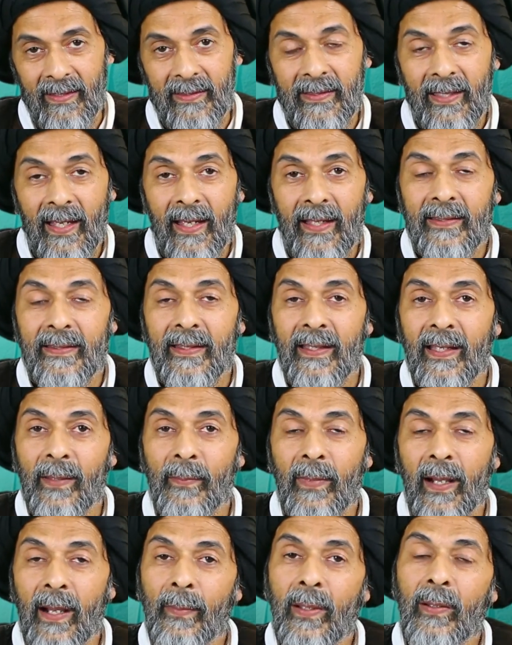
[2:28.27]
that
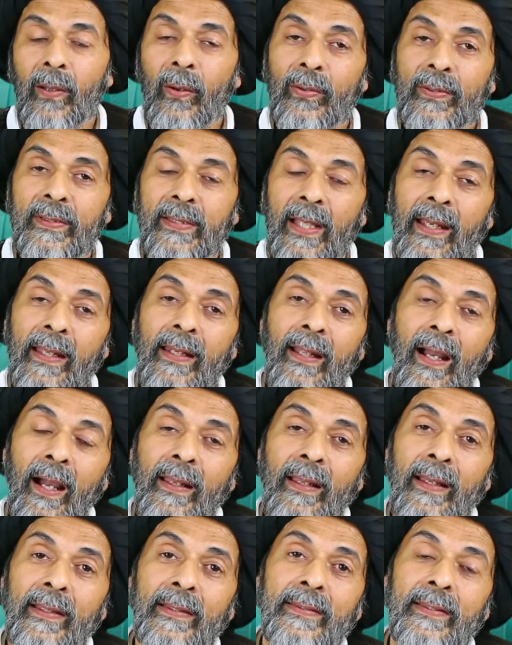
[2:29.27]
Imam al-Husayn
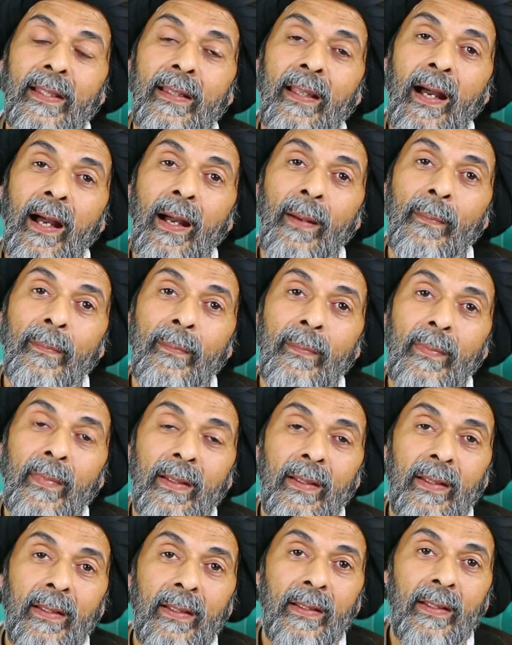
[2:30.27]
alayhi salam
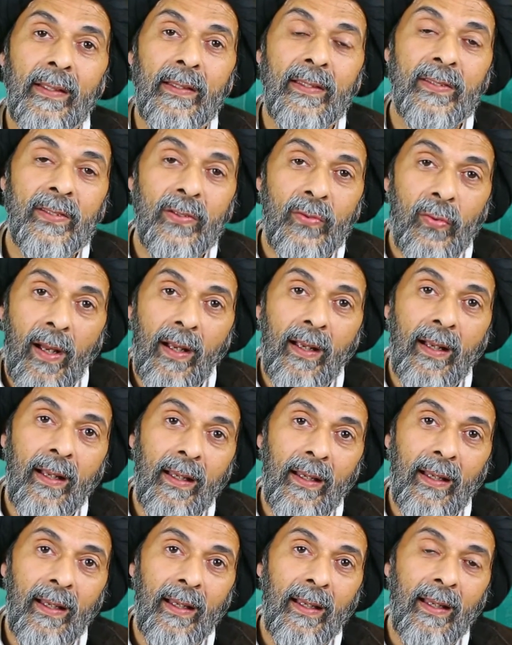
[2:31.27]

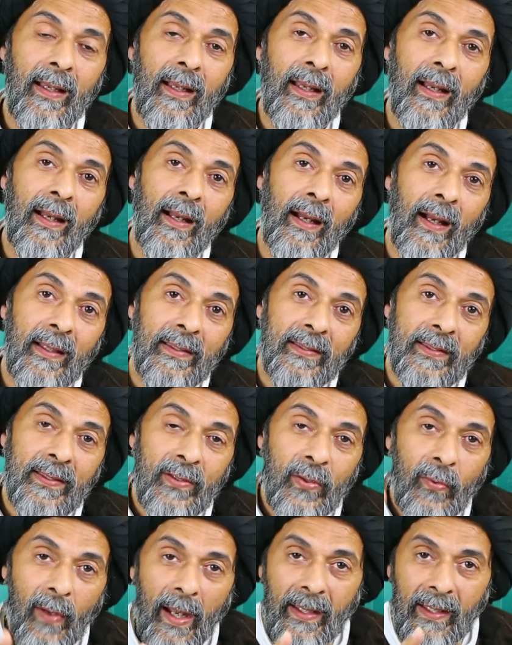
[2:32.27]
struck a
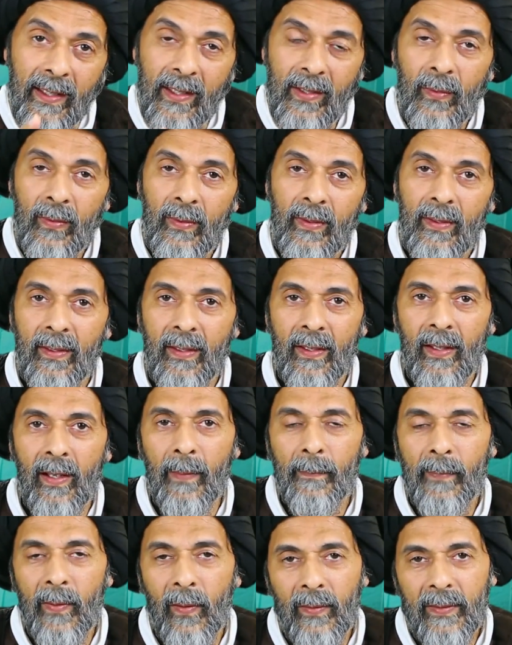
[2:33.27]
strike
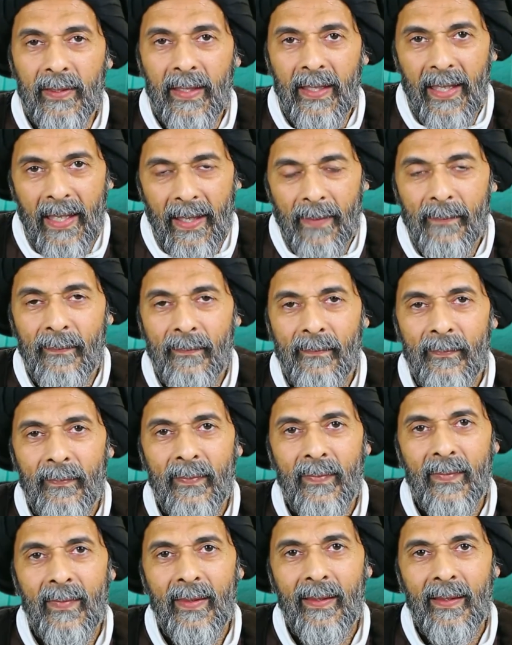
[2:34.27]
upon him
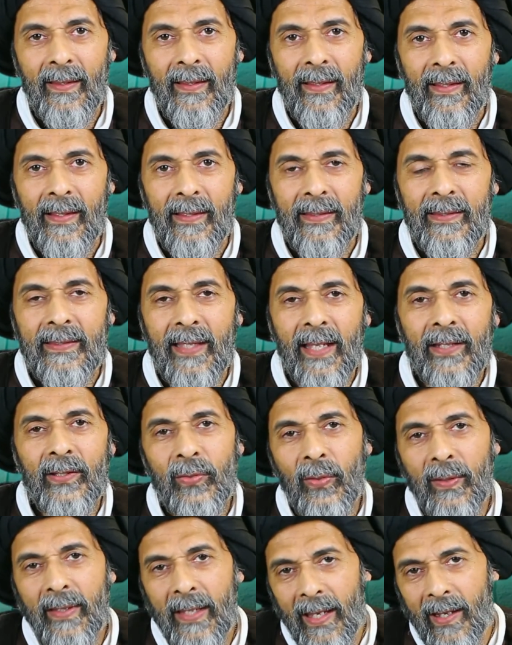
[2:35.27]

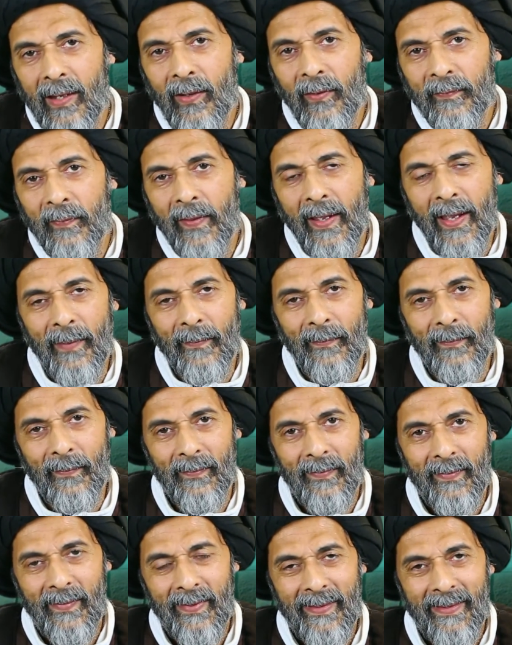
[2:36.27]
that took care of him.
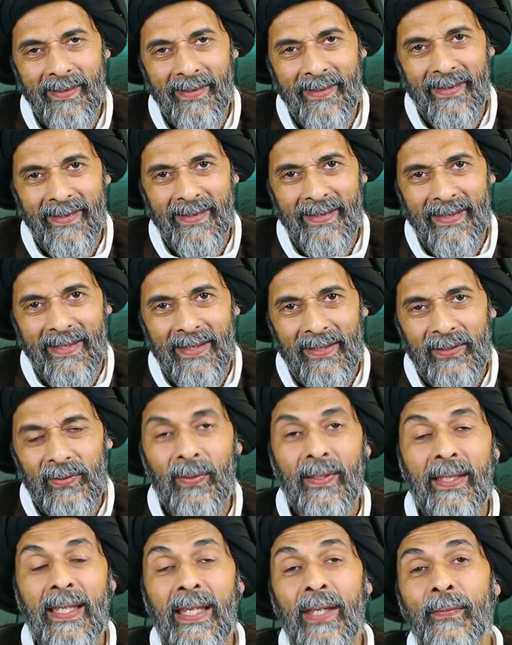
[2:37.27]

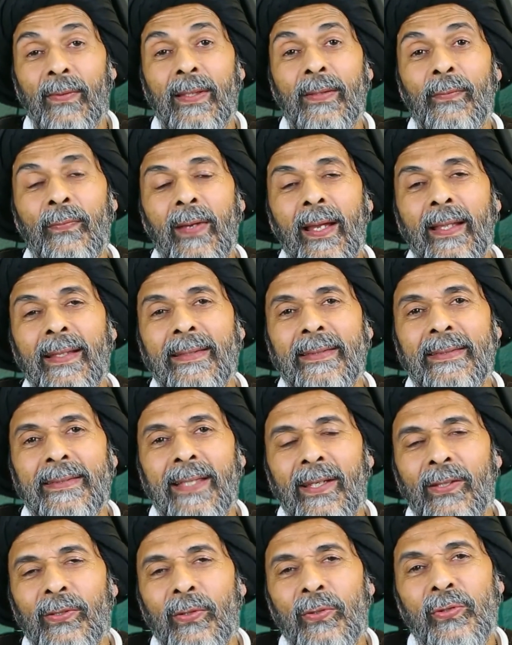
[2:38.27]
So even when
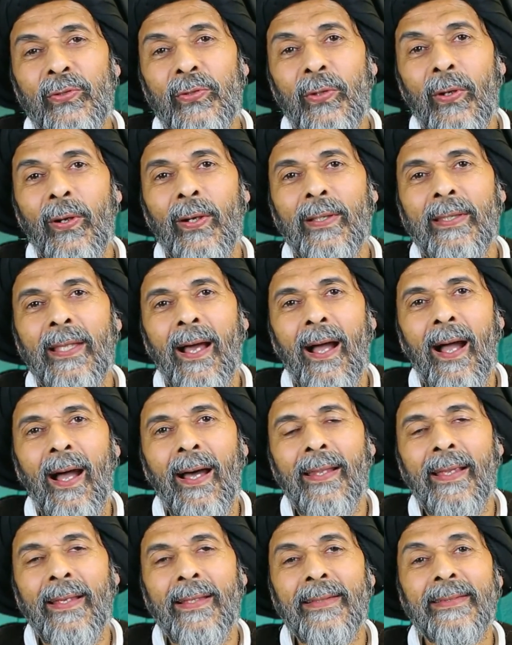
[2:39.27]
Sayyidu Shuhada
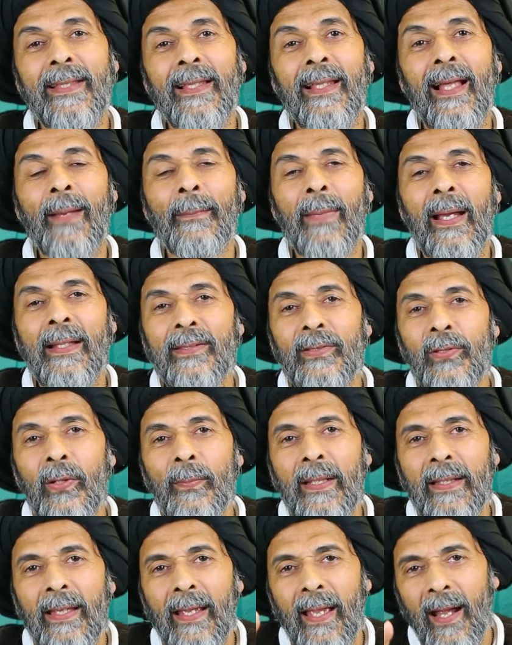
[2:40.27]
alayhi salam had so
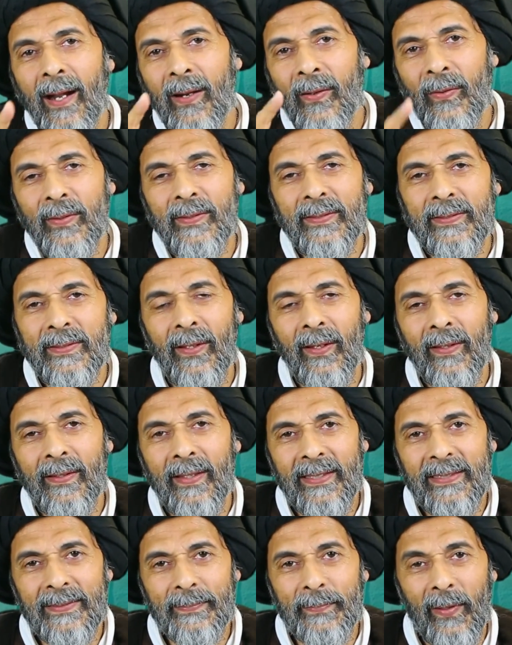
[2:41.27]
many arrows on
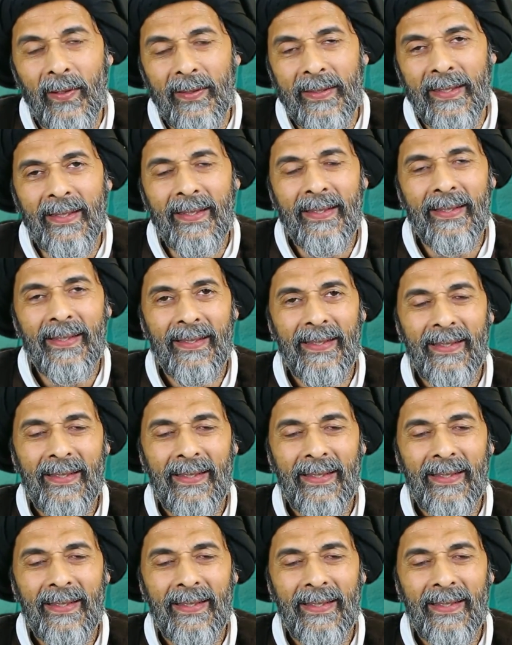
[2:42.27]
his body,